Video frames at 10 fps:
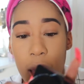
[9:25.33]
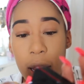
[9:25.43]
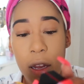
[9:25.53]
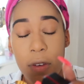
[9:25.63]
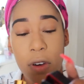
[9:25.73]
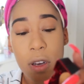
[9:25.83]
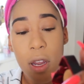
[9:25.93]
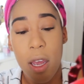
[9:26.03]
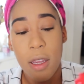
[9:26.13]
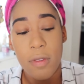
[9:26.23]
I love her
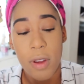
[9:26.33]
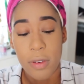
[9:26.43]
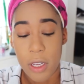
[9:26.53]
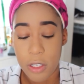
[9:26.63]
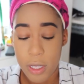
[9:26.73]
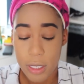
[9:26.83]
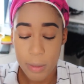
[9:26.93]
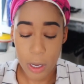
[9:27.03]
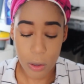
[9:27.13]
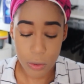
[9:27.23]
Lock it foundation, that's
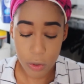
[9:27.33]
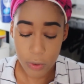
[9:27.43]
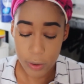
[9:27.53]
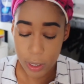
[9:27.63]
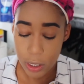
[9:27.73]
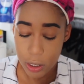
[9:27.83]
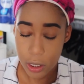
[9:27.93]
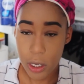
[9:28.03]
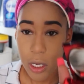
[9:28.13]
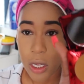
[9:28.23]
my go-to
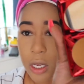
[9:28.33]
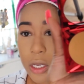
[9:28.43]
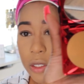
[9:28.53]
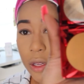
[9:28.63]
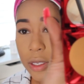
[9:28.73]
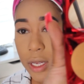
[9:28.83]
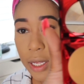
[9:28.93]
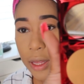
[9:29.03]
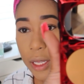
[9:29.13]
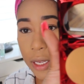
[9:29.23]
foundation. It looks
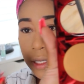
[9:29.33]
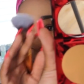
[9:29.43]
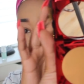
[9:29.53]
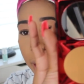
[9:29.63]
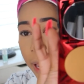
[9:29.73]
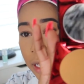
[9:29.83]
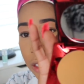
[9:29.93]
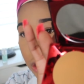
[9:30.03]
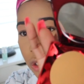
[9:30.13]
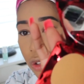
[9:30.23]
like this. The packaging is